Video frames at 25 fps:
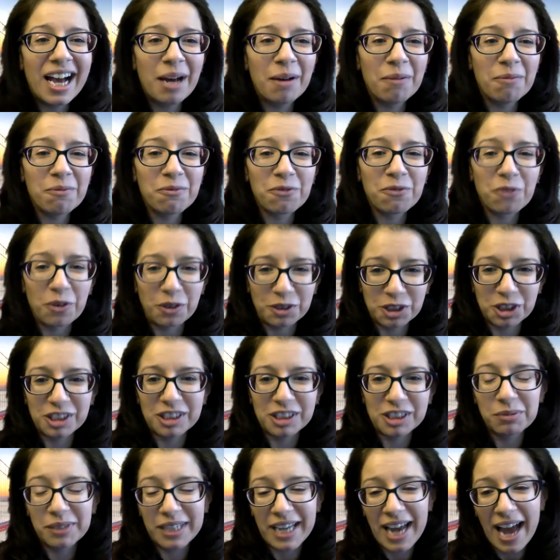Fortunately,
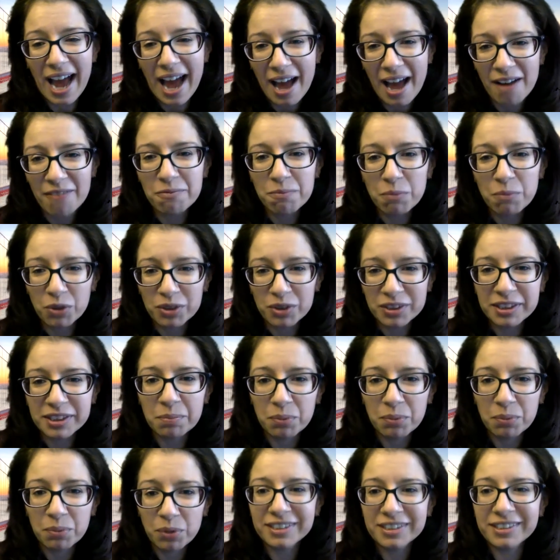we have more
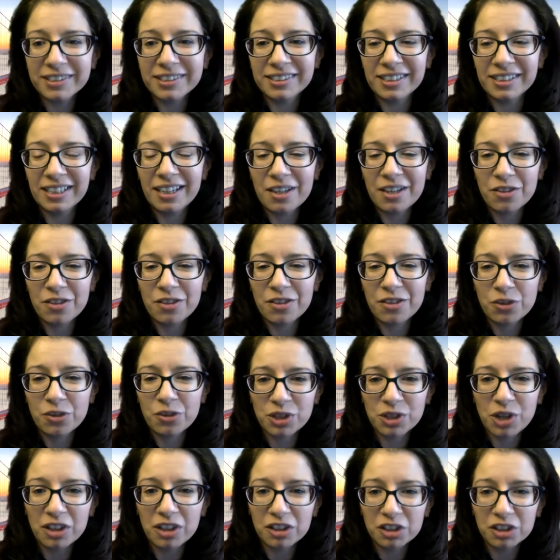supports through
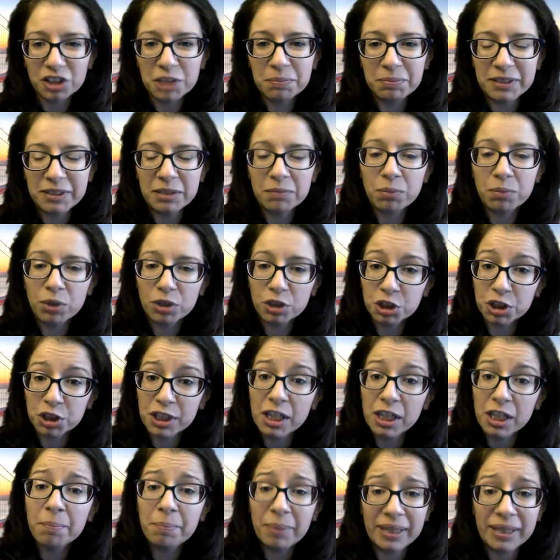scholarships in
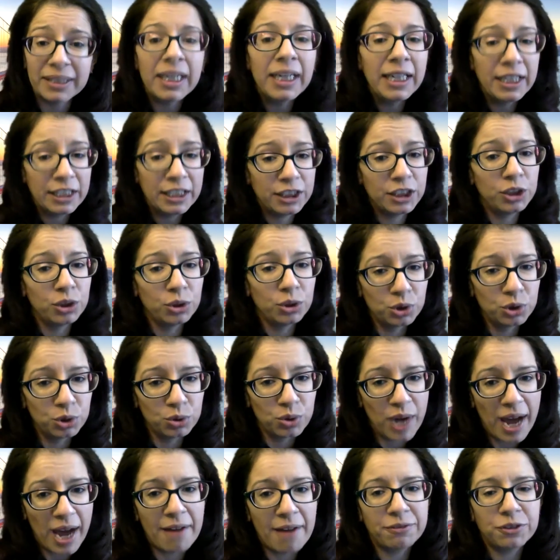Portugal, but you do
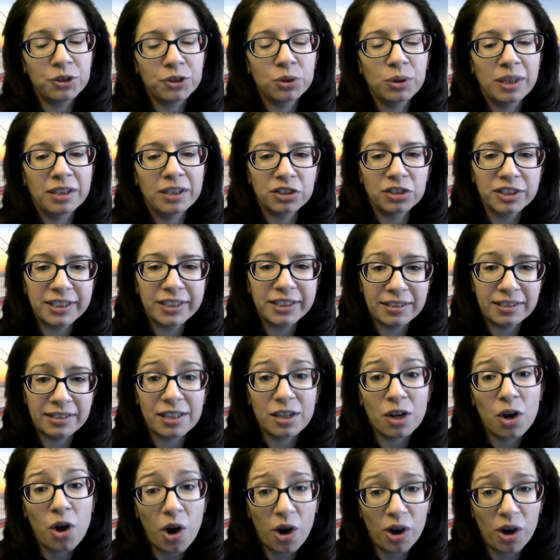have to understand the
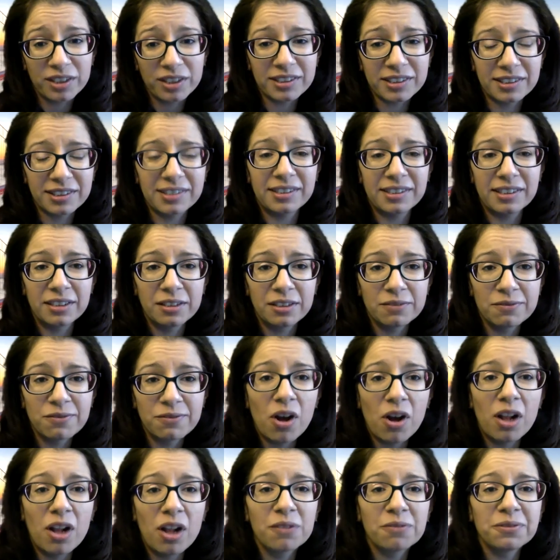costs
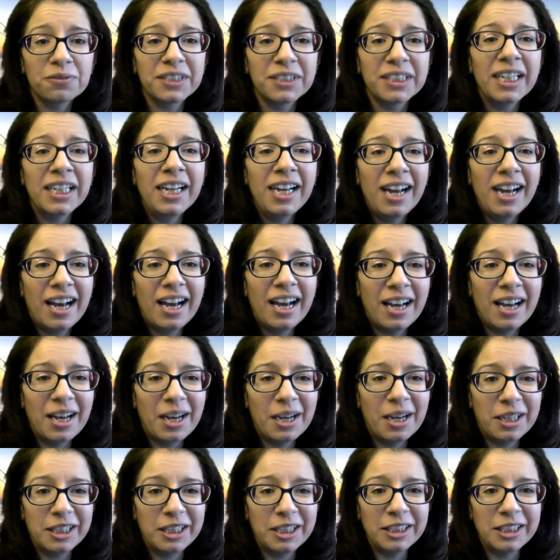involved
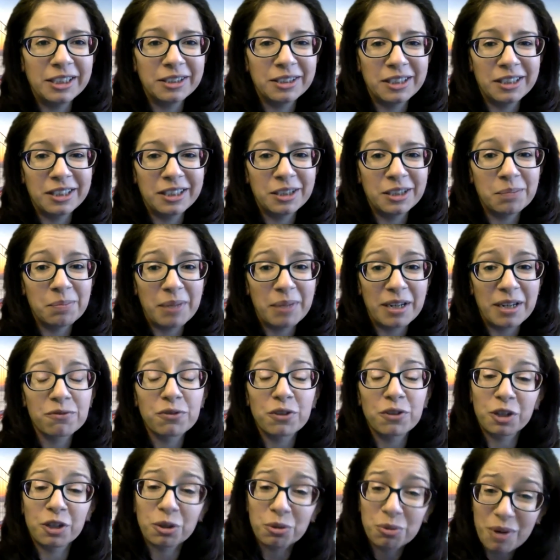in paying for
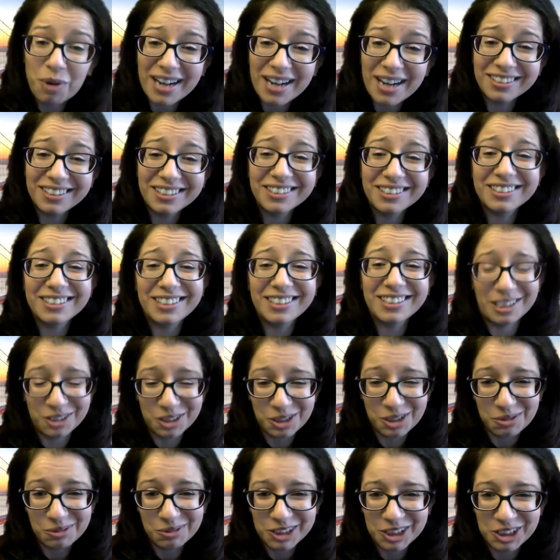credits and
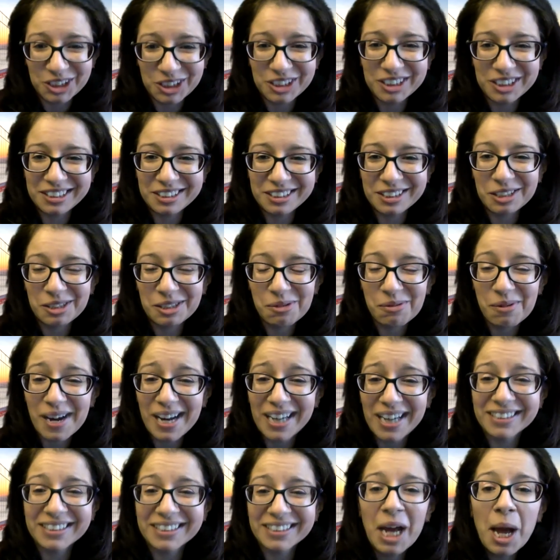tuition in the
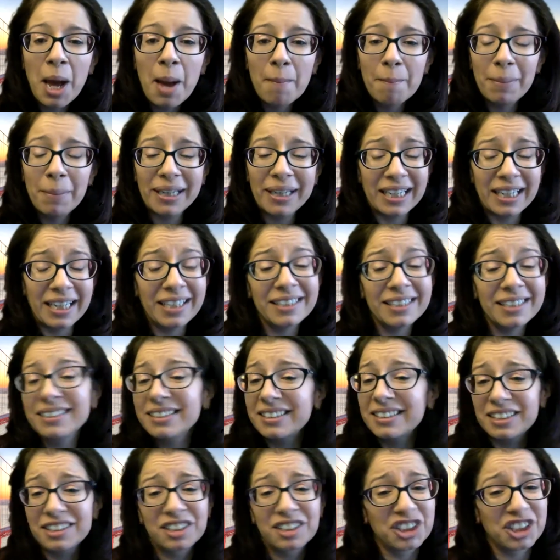US. But it's
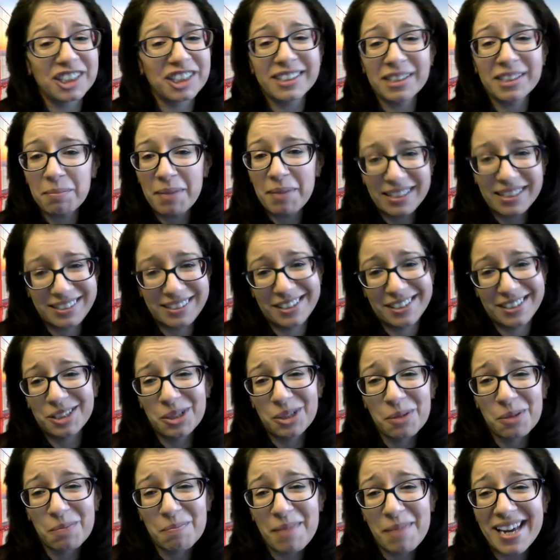just amazing. You'll
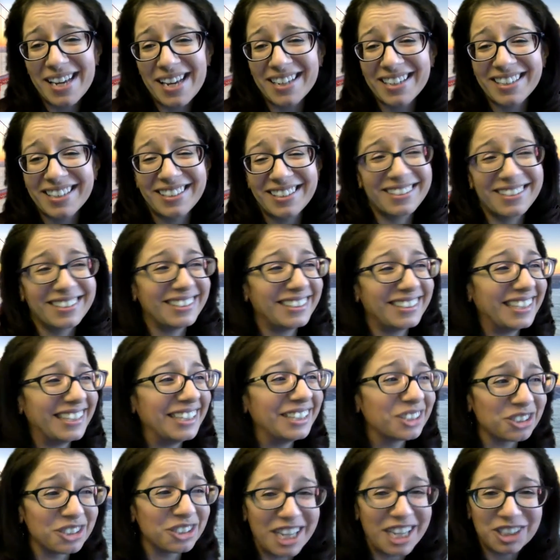make
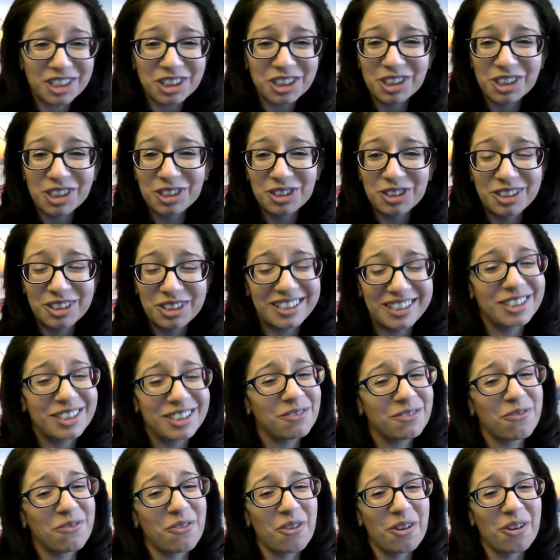international students
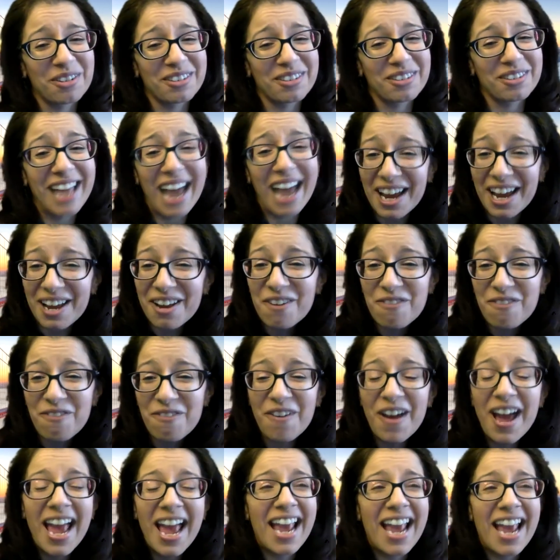for life,
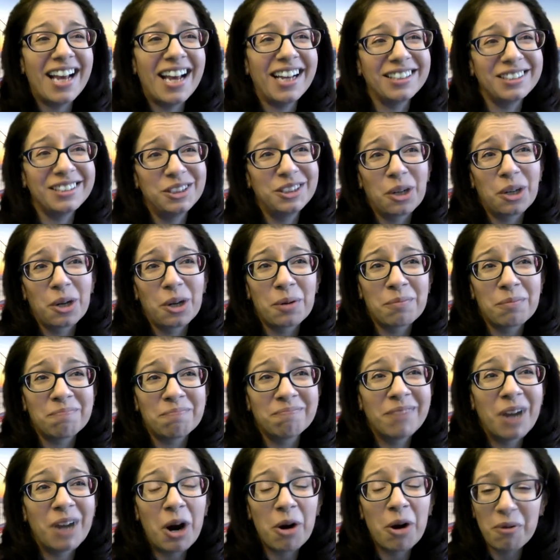and your
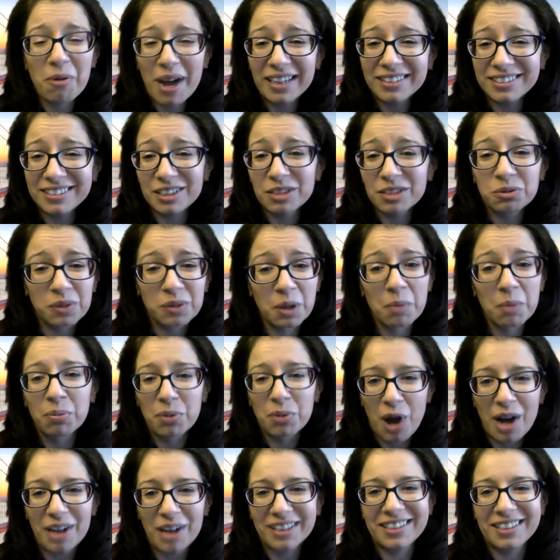horizons will
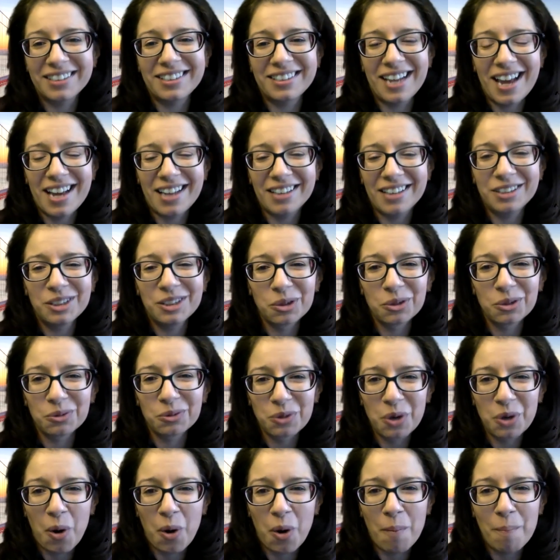broaden, and you'll
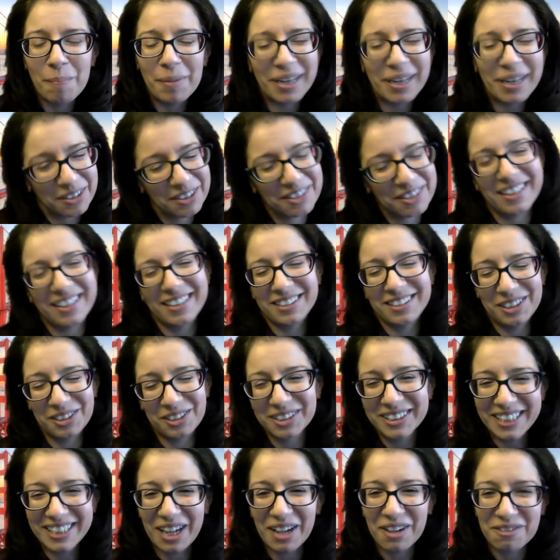grow bigger than
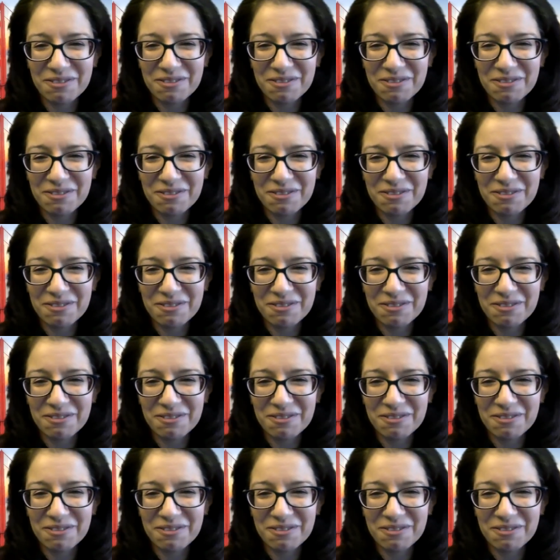yourself.